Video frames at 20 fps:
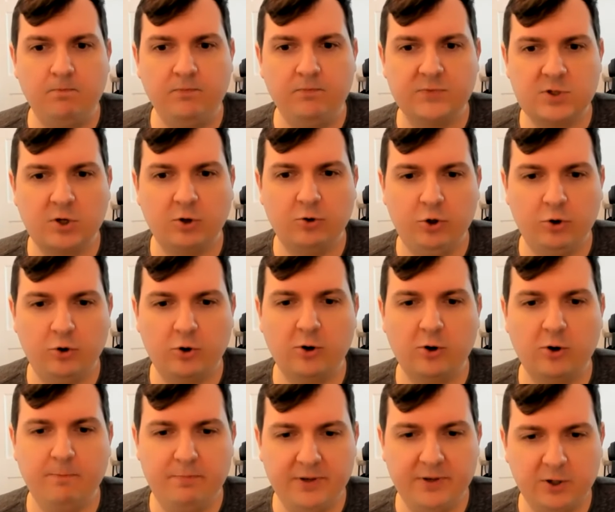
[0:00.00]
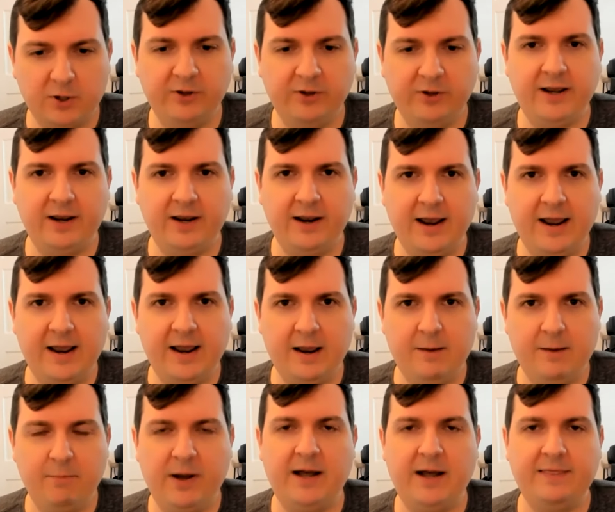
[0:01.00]
so you're building a
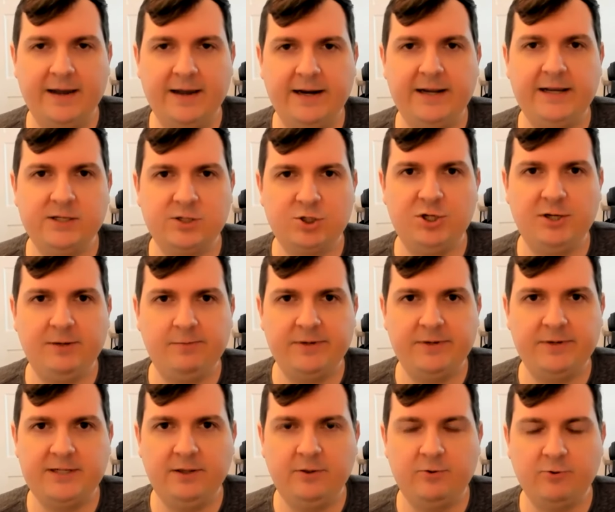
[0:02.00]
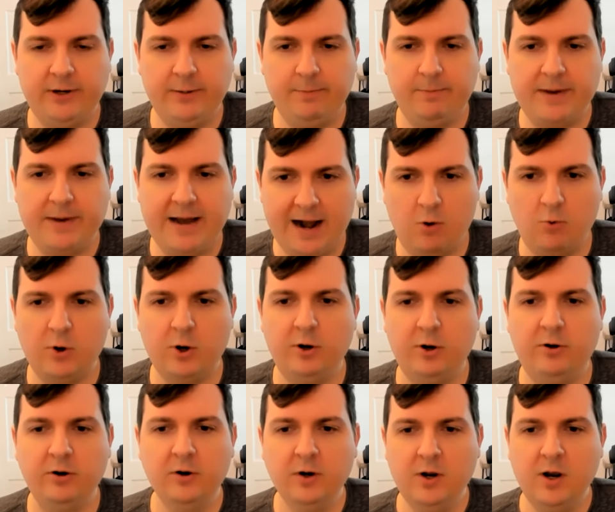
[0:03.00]
bot that is GPT-3
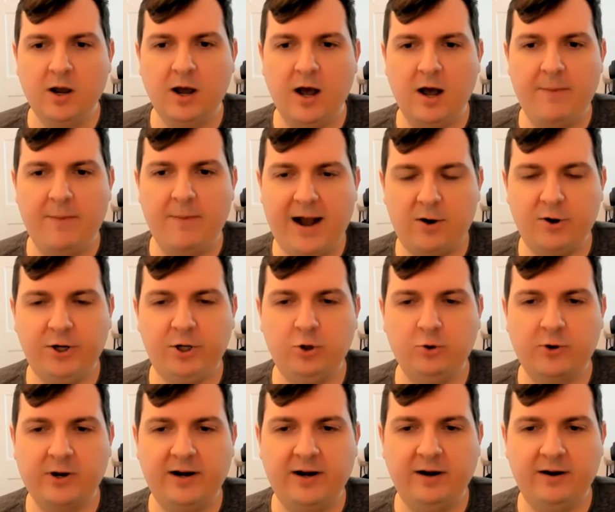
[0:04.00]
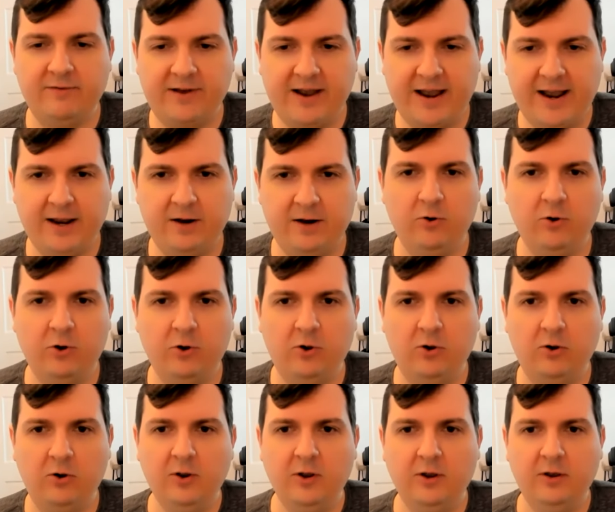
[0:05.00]
powered. How do you kind of
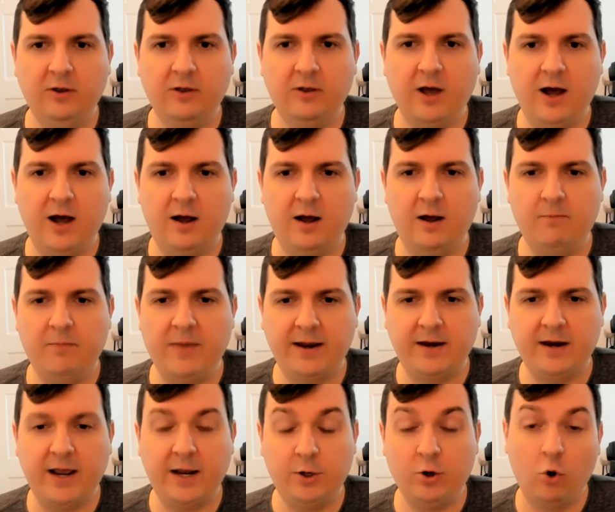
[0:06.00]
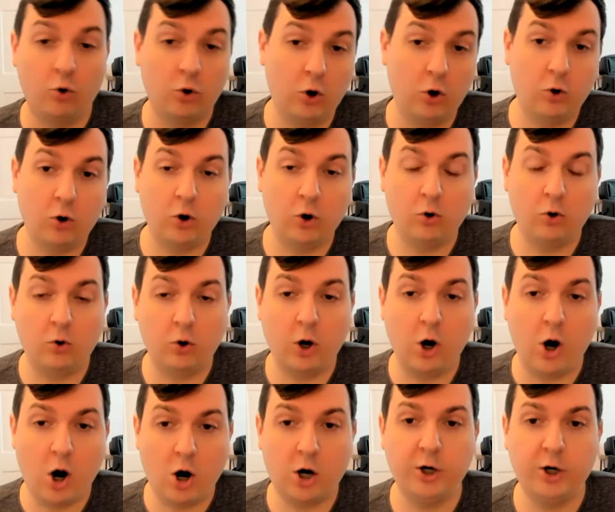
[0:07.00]
handle, or
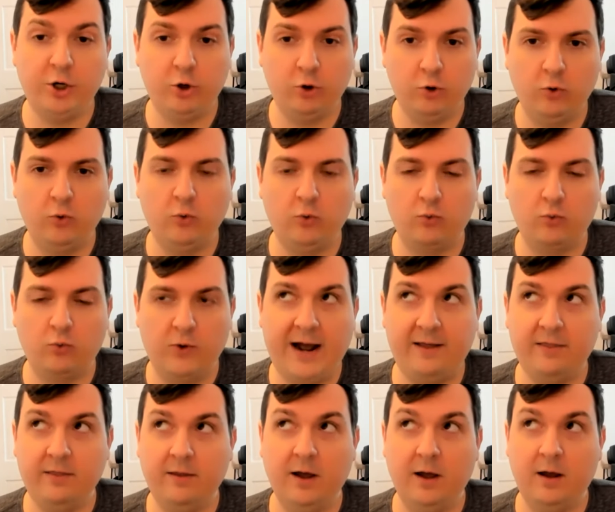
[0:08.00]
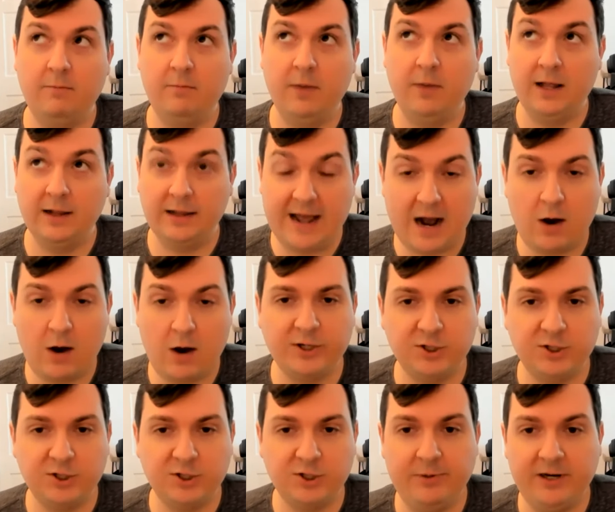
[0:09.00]
are you allowing
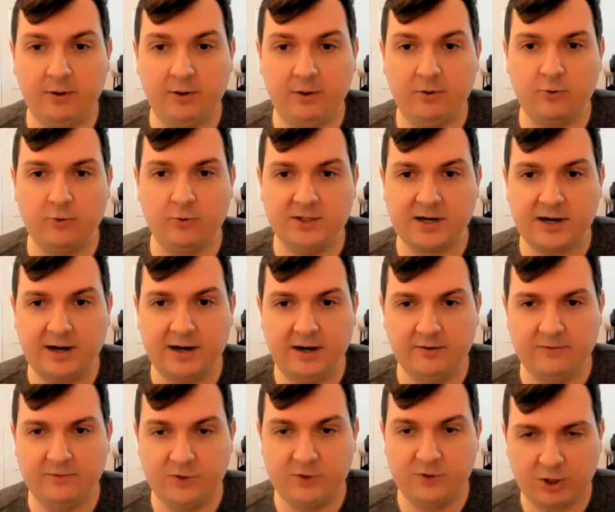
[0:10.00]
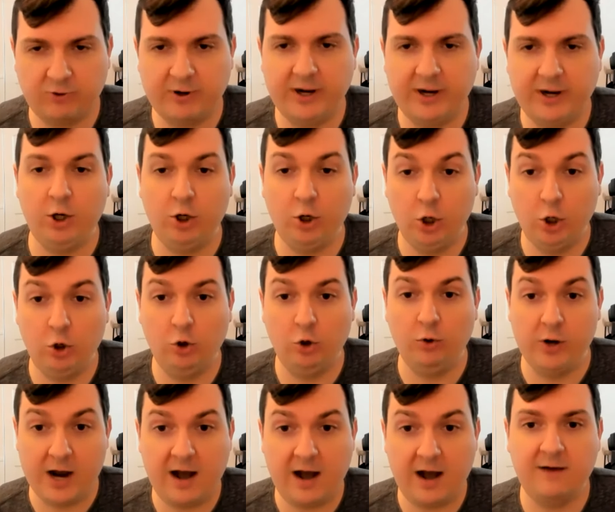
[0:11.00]
GPT-3 to kind of generate new
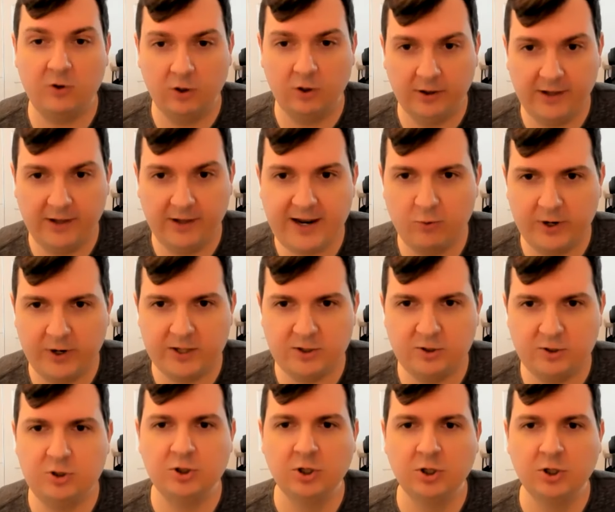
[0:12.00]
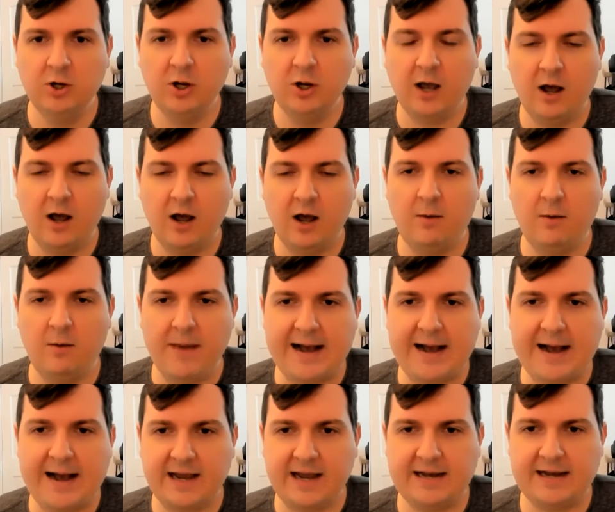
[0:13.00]
novel language
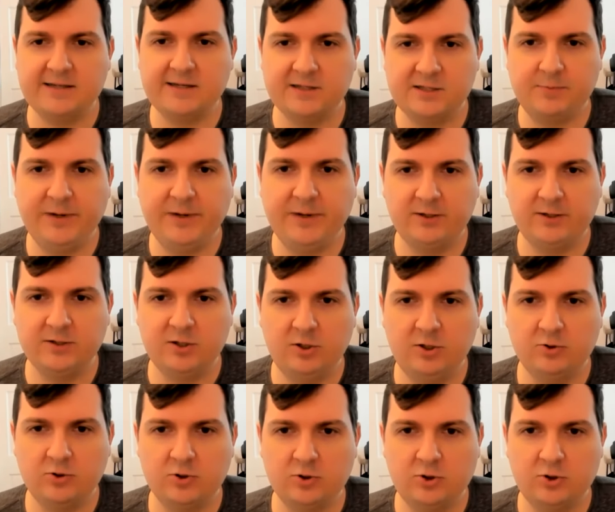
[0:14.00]
as it's speaking to users